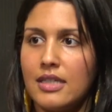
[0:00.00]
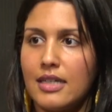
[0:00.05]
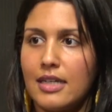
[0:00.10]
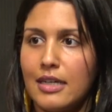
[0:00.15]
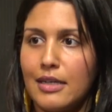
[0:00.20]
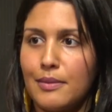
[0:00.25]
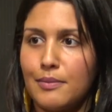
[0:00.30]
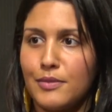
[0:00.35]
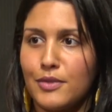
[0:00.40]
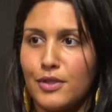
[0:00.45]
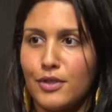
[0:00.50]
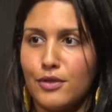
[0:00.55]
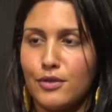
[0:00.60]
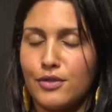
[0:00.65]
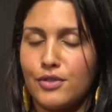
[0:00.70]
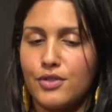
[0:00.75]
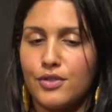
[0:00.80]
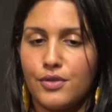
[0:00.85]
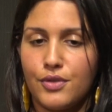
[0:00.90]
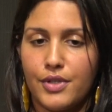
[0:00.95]
um,
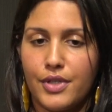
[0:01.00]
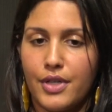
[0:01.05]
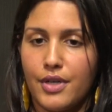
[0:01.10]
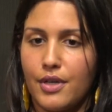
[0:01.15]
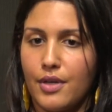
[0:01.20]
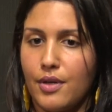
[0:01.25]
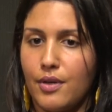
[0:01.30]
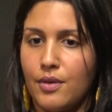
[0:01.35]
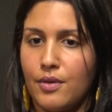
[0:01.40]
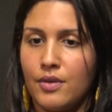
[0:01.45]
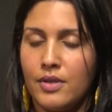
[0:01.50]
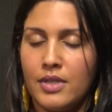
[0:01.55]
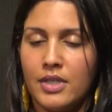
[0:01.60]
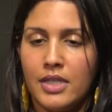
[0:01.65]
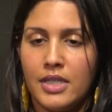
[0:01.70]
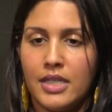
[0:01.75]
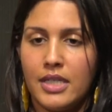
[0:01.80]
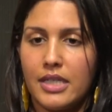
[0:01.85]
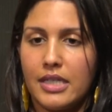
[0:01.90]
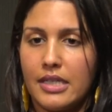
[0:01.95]
little studio,
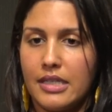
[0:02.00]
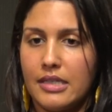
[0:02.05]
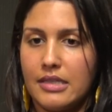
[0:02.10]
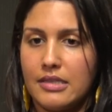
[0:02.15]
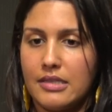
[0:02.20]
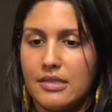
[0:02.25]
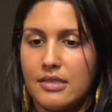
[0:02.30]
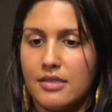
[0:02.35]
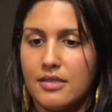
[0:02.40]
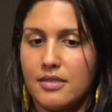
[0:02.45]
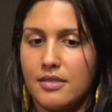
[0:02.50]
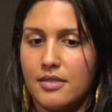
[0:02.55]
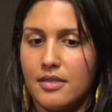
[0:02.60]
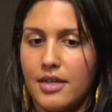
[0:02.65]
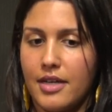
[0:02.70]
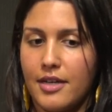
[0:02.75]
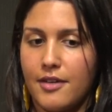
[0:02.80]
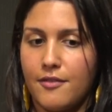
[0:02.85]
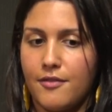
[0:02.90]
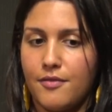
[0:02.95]
and
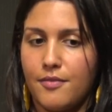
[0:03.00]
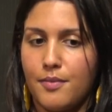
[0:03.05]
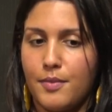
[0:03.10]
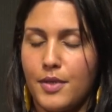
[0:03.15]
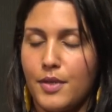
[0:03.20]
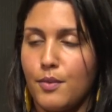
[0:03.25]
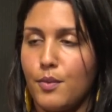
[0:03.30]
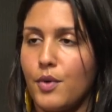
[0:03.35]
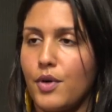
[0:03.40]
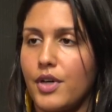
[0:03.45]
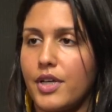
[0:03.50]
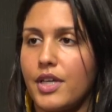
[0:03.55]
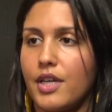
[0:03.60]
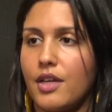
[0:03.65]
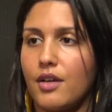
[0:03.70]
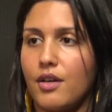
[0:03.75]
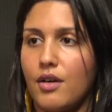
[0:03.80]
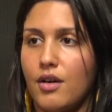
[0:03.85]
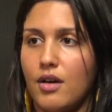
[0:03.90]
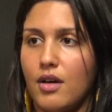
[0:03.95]
I've been
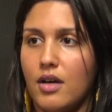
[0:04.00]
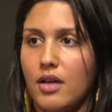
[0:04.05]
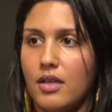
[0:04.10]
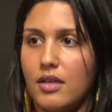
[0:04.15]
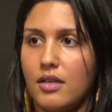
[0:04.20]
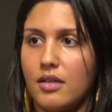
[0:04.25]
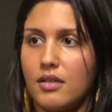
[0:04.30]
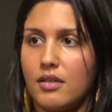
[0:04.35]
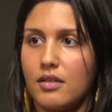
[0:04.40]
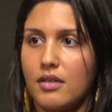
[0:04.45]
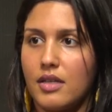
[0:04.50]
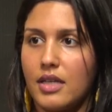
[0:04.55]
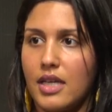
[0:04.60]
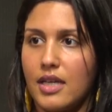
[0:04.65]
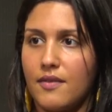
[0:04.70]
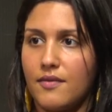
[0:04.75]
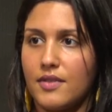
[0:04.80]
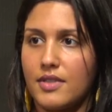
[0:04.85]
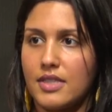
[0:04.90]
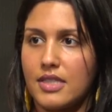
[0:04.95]
working on
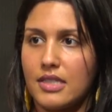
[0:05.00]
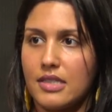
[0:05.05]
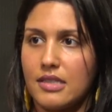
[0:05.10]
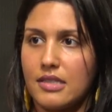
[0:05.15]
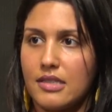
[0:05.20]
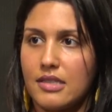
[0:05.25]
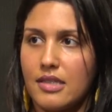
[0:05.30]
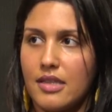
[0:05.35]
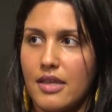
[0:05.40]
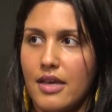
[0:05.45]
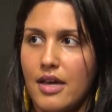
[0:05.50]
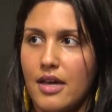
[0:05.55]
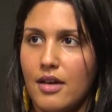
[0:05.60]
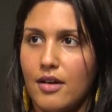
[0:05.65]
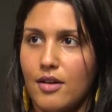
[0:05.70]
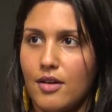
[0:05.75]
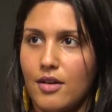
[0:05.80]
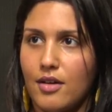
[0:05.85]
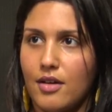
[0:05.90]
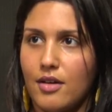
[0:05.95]
canvases
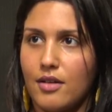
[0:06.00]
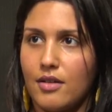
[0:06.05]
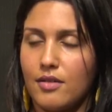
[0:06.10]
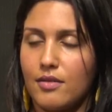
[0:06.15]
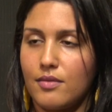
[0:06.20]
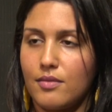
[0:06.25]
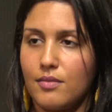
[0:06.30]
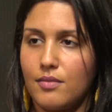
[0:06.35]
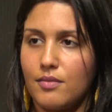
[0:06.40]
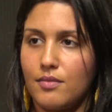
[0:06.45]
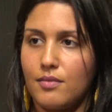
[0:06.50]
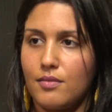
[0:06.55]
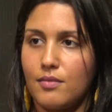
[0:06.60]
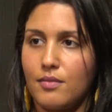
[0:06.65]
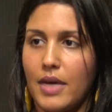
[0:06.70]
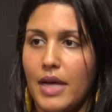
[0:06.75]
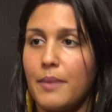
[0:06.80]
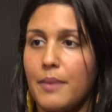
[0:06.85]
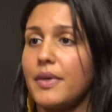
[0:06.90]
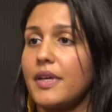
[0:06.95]
that are
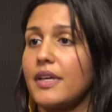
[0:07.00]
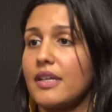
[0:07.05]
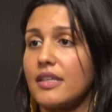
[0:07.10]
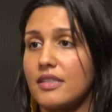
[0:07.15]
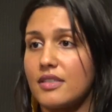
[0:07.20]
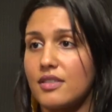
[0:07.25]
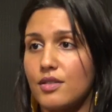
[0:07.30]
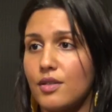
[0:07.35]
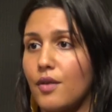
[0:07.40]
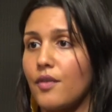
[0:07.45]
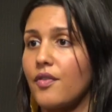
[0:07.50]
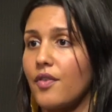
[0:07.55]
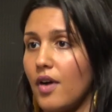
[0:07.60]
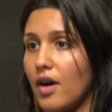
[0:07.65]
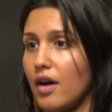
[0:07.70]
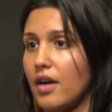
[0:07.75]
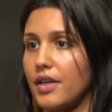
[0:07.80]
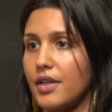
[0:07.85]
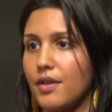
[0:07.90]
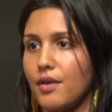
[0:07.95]
my biggest so
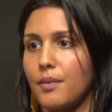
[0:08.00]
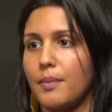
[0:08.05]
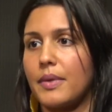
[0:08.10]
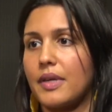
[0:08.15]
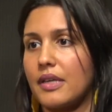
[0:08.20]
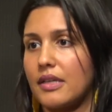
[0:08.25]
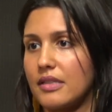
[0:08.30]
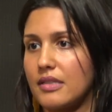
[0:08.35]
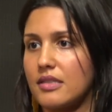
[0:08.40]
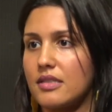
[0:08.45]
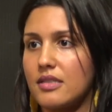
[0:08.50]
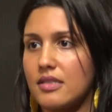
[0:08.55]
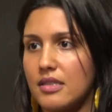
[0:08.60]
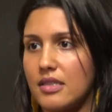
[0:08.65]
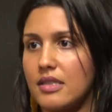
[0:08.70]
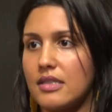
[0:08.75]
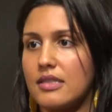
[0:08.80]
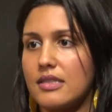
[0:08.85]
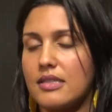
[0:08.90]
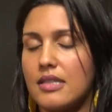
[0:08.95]
far, you know, biggest
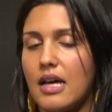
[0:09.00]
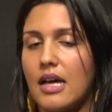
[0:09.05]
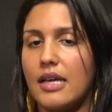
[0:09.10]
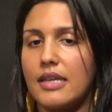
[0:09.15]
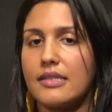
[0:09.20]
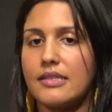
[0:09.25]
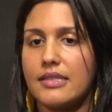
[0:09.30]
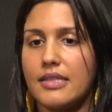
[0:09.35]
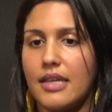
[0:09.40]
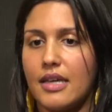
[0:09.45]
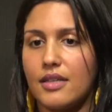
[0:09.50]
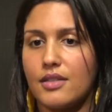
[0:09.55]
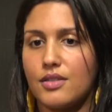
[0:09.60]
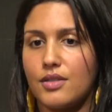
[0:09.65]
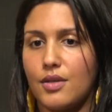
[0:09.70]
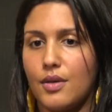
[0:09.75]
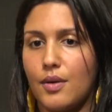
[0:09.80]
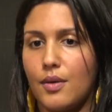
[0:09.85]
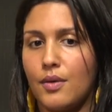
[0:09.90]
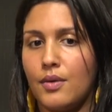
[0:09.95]
in size, yeah.
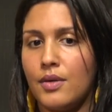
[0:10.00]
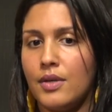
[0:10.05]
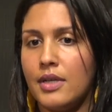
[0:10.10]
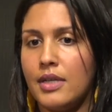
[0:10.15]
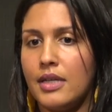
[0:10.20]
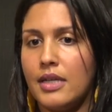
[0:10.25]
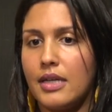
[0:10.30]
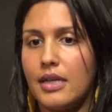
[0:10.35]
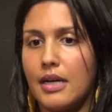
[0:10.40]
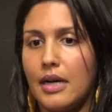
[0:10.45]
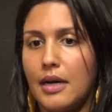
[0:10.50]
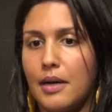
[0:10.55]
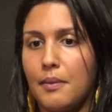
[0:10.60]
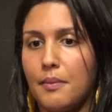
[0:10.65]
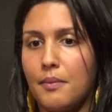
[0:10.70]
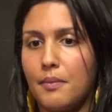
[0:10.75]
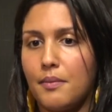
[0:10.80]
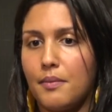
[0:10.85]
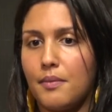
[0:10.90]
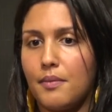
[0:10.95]
So
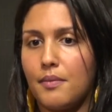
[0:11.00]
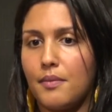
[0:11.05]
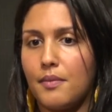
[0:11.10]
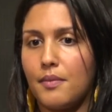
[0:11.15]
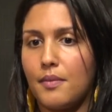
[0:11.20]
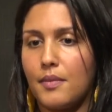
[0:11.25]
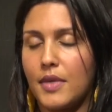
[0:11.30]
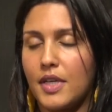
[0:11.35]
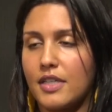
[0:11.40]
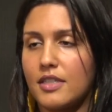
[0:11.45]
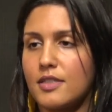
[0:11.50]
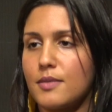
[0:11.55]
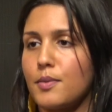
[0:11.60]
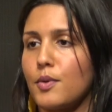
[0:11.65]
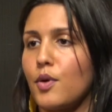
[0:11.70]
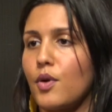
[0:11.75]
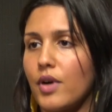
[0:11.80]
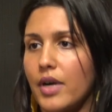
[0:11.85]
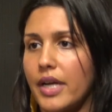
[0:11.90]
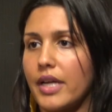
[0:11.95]
um,
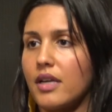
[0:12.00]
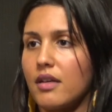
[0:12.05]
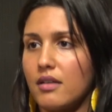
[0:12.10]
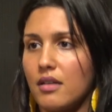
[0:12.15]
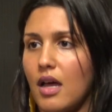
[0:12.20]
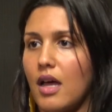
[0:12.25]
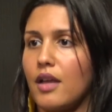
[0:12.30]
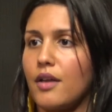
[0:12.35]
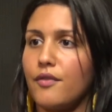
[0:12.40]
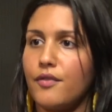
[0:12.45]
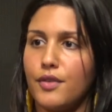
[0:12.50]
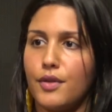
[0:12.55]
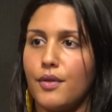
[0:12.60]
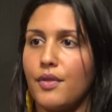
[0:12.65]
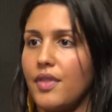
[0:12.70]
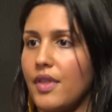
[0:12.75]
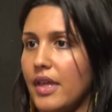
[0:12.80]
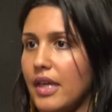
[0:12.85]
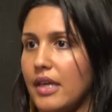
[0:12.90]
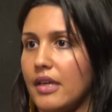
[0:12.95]
exploring a lot of new
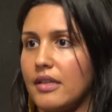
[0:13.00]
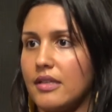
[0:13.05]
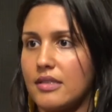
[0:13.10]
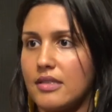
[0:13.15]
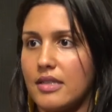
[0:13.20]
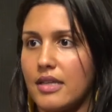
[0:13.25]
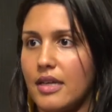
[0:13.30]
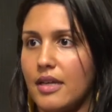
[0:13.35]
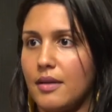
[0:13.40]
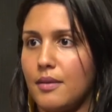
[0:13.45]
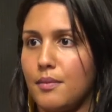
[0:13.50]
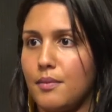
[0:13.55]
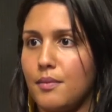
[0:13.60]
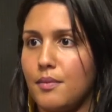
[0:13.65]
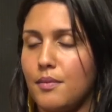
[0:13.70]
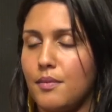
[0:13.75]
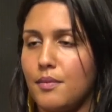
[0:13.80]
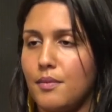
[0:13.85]
things and